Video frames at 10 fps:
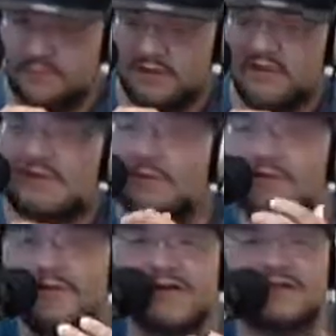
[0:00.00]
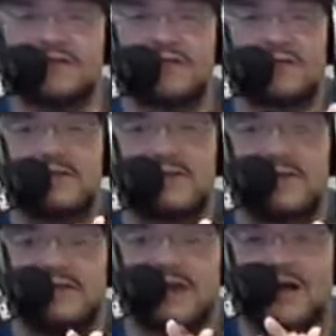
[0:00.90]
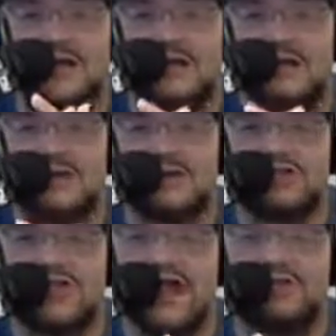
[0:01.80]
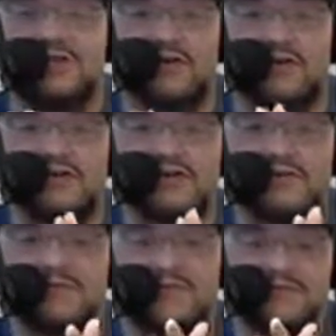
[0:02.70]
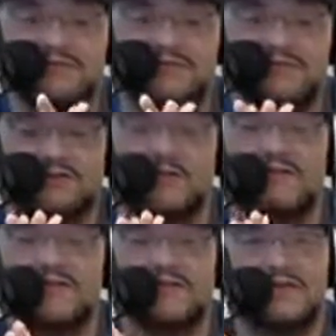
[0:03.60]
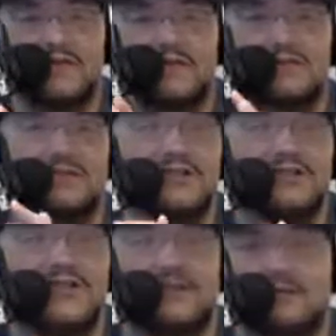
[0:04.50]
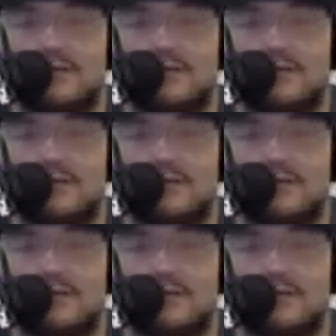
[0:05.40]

Summerfest. Like July 3rd in Summerfest of like 2015 or something like that. And I